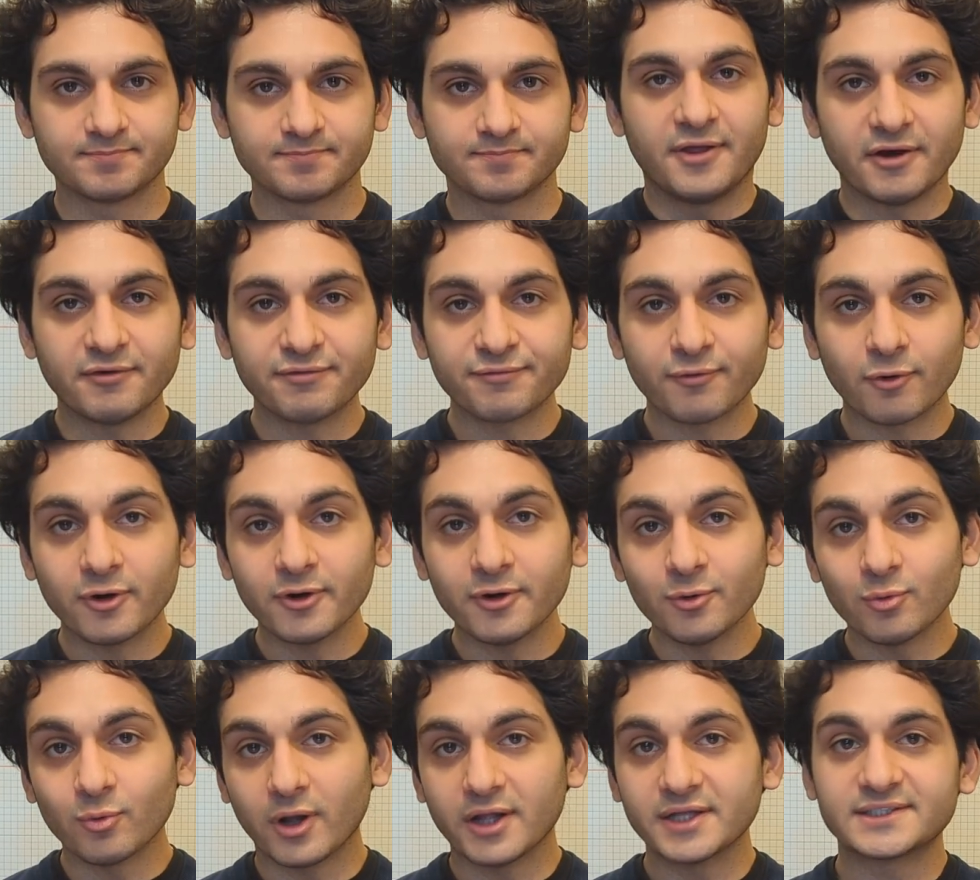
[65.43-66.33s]
Therefore,
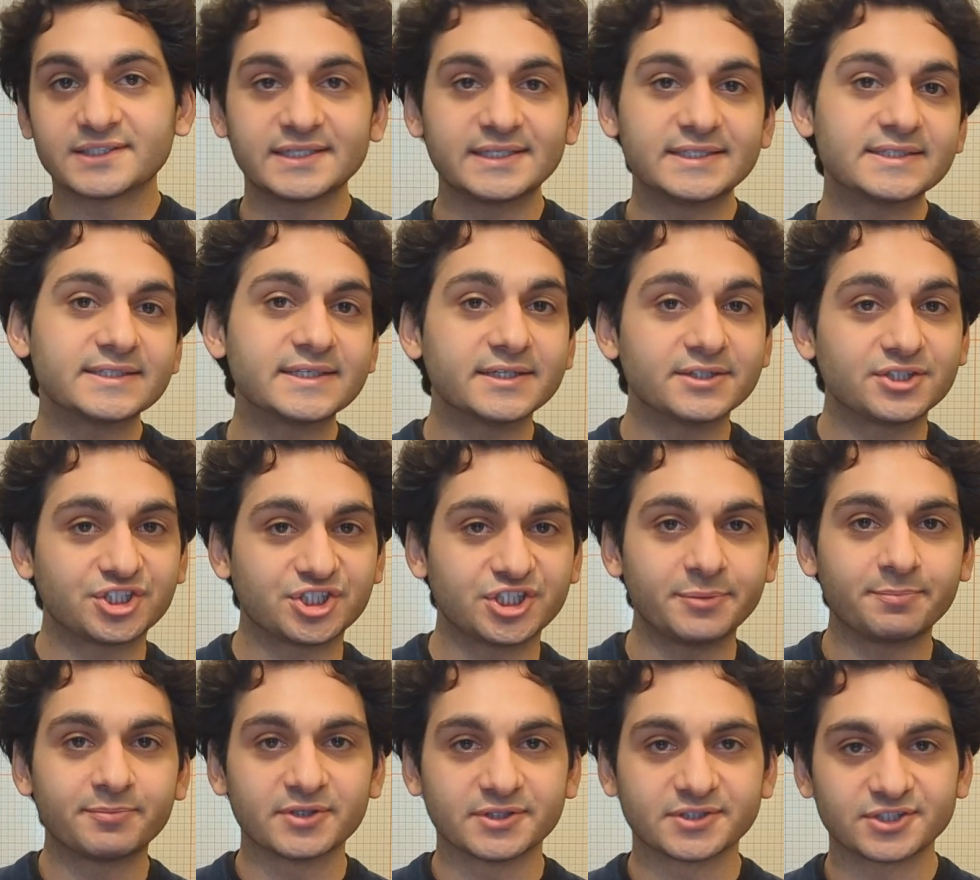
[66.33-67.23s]
while it's easy and
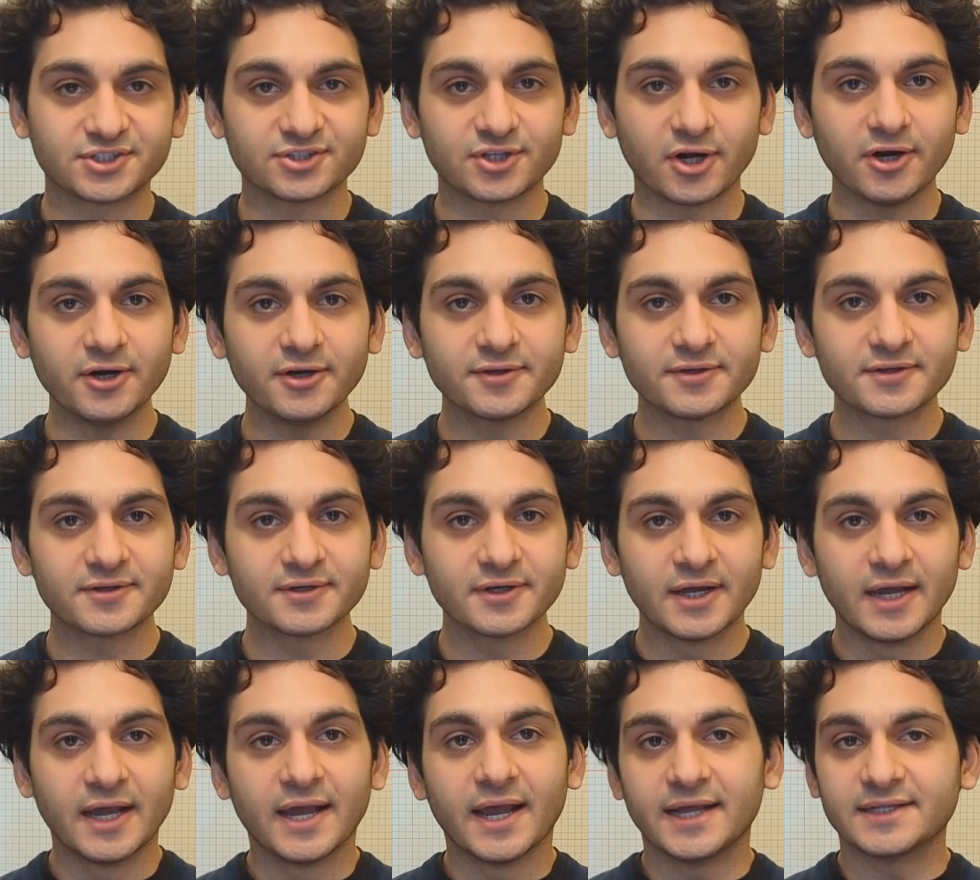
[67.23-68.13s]
cheap to start,
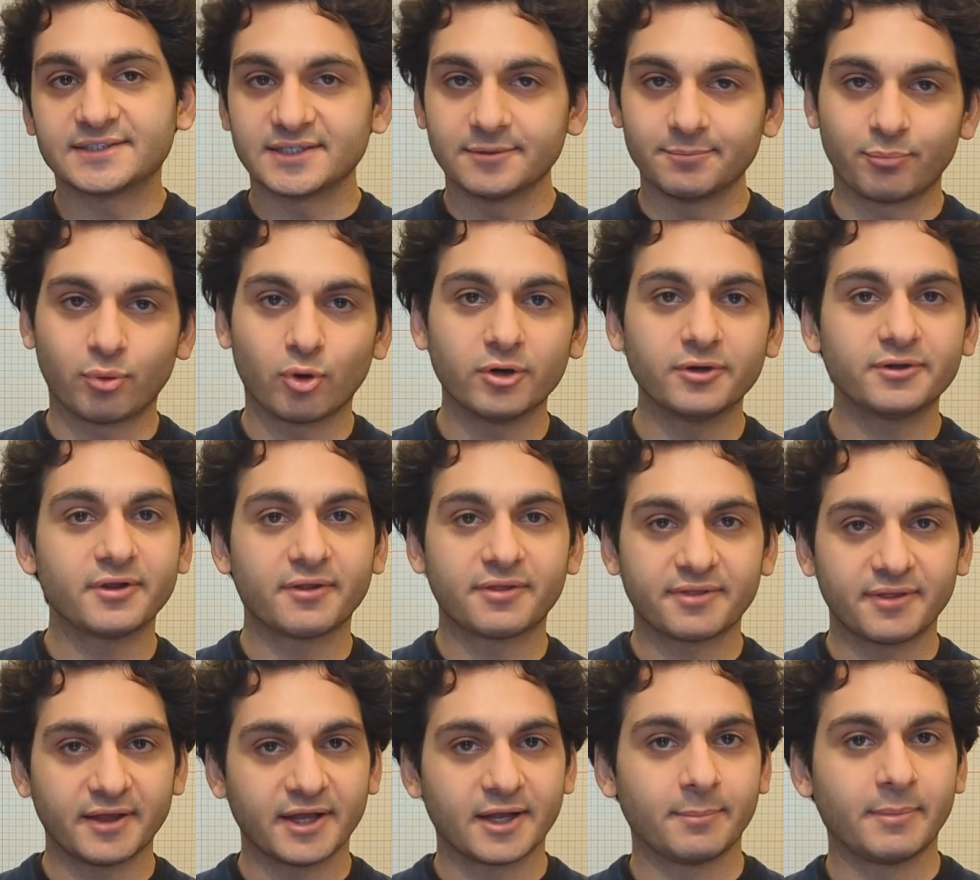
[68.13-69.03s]
it's important to
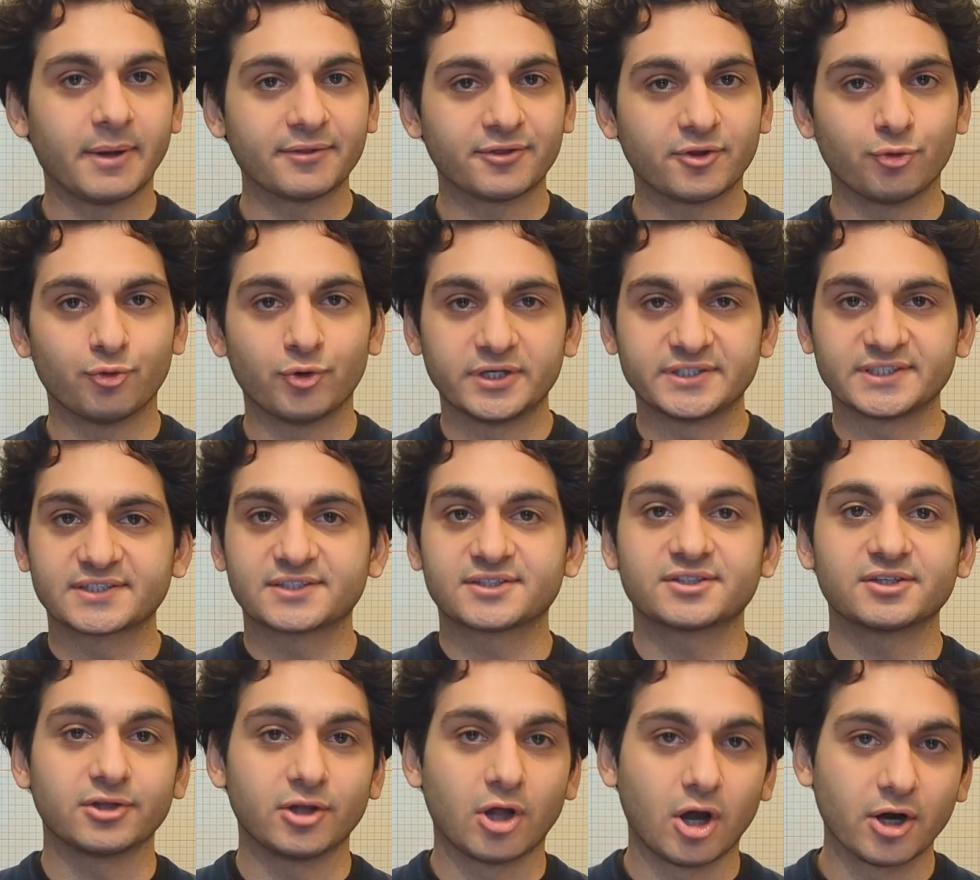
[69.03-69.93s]
think about the
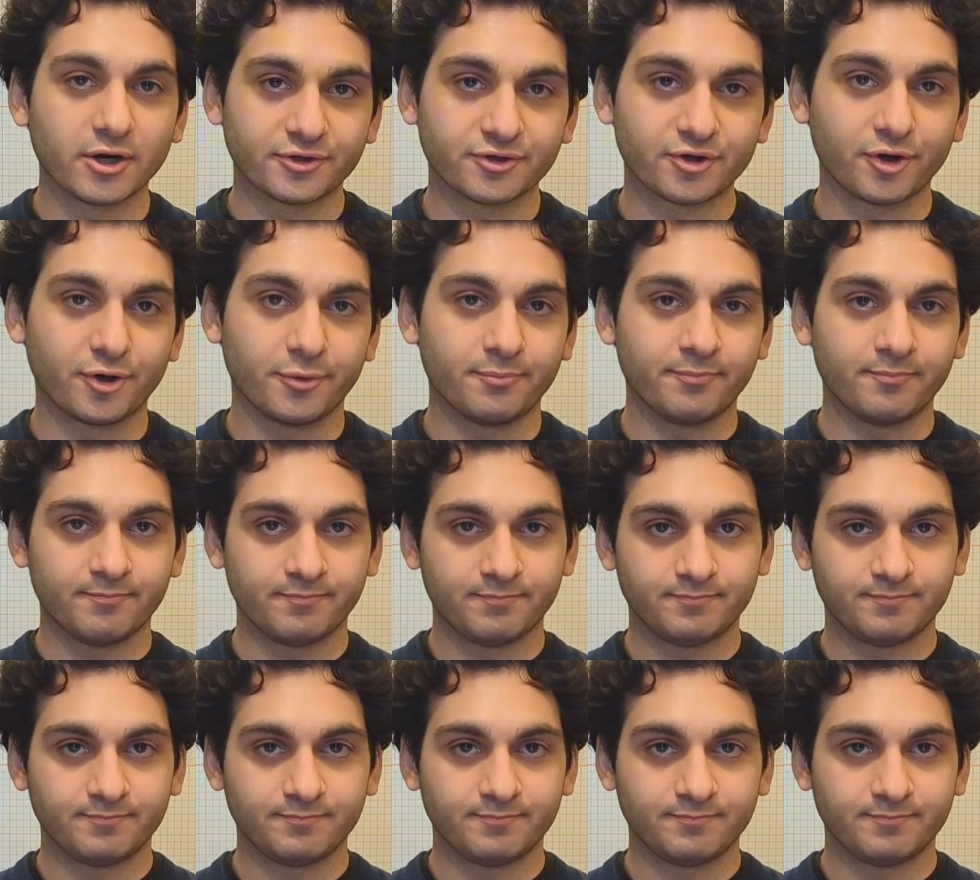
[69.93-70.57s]
risks long term.